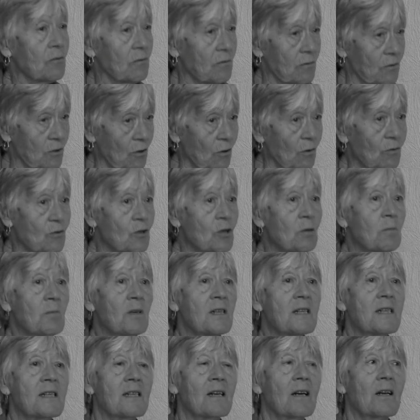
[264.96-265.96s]
talked to
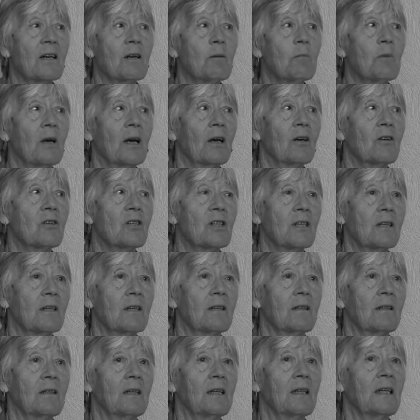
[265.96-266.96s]
my son about it,
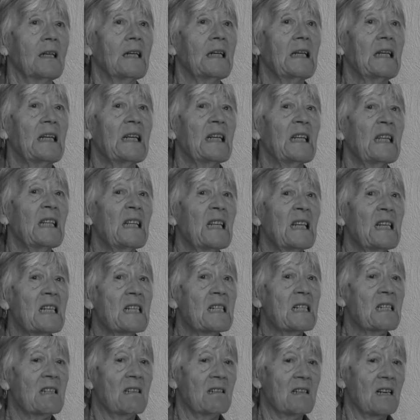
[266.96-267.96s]
and
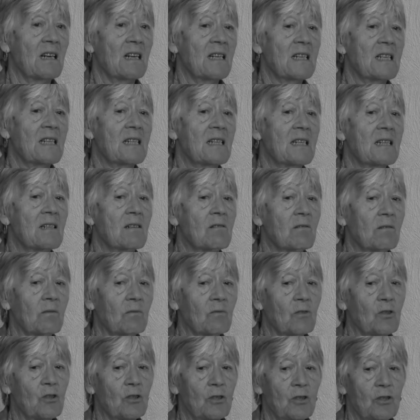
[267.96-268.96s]
I said,
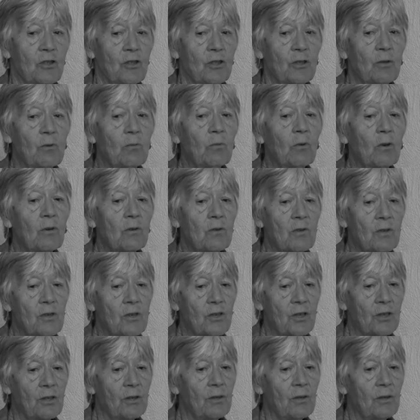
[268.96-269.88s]
do you want